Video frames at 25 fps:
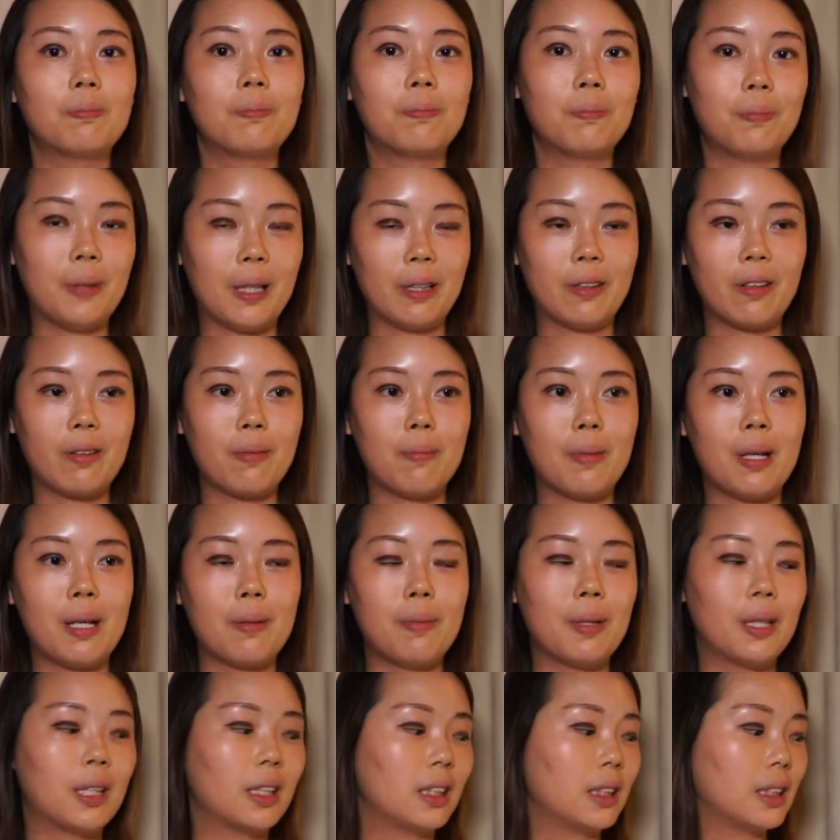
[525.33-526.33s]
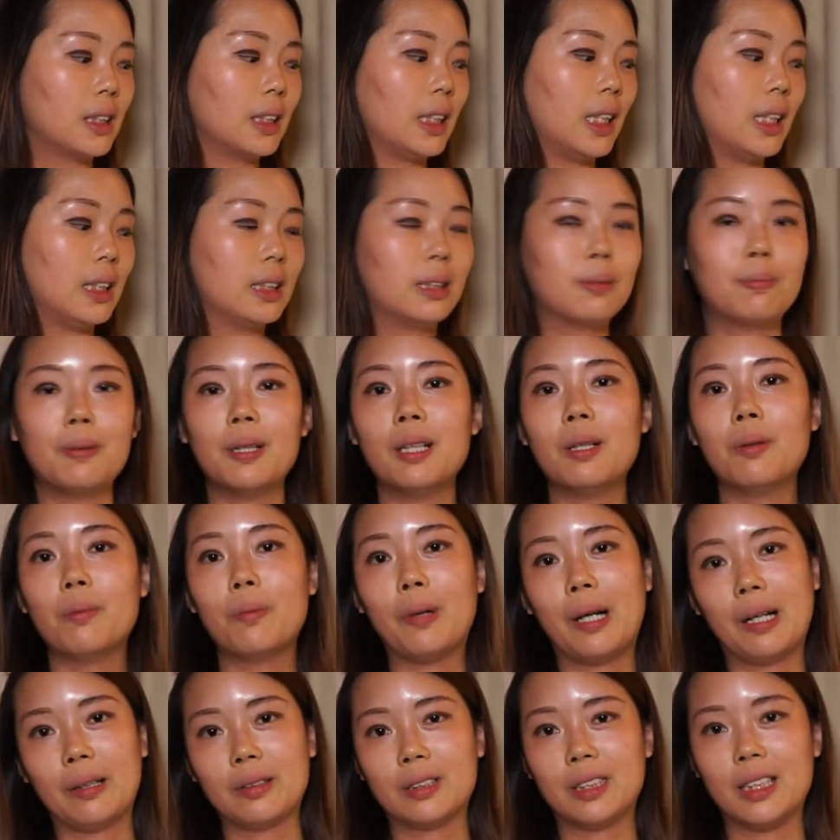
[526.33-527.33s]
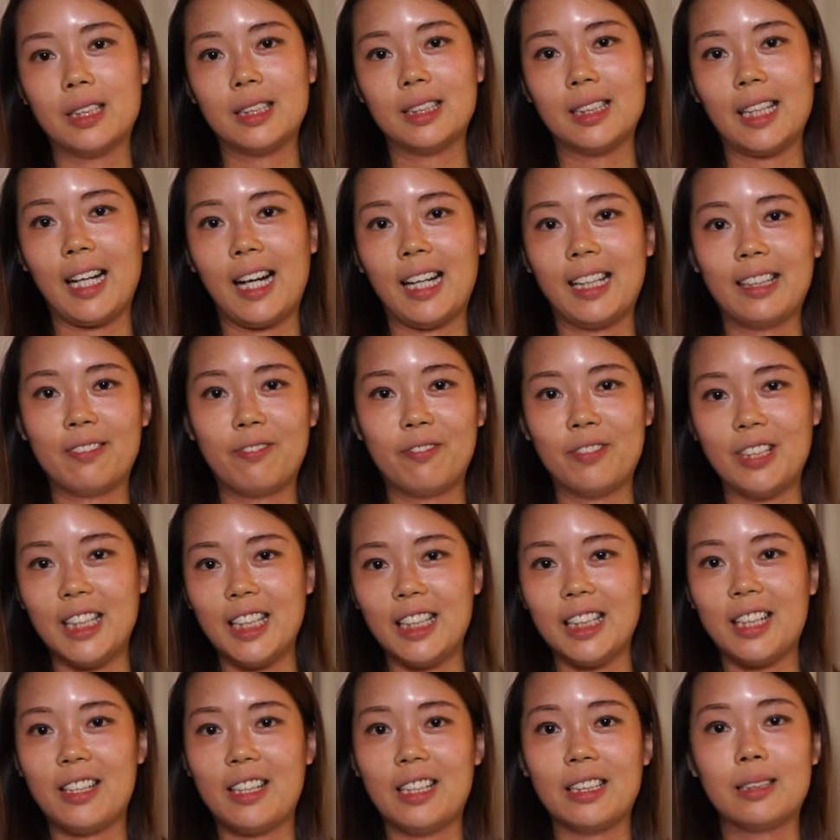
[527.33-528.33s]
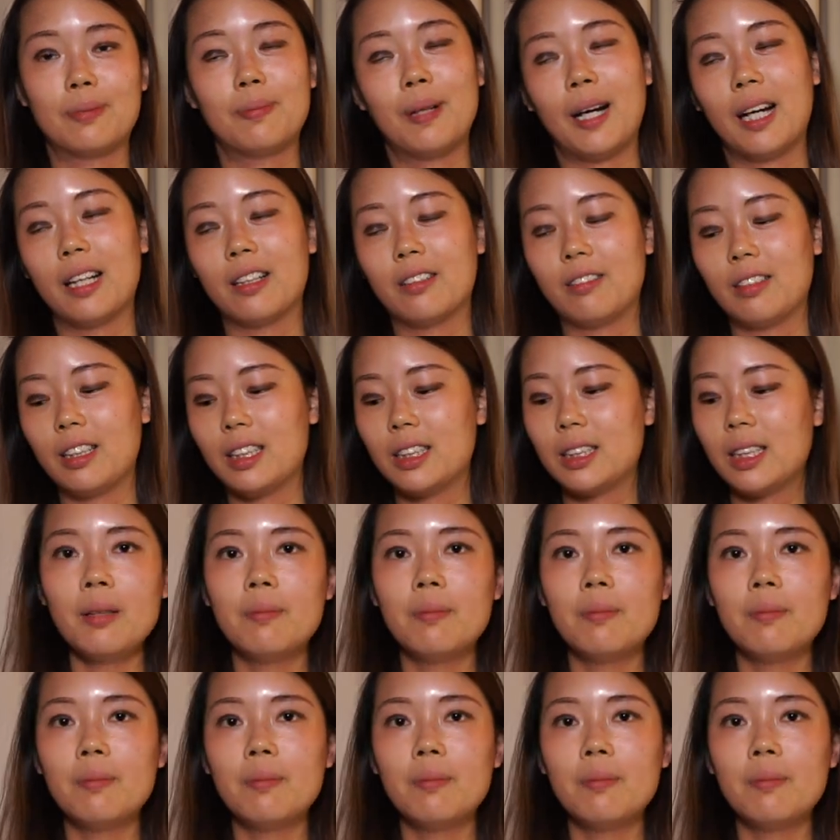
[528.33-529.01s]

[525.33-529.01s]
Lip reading: bear with me, because it's been a while since I've needed these batteries.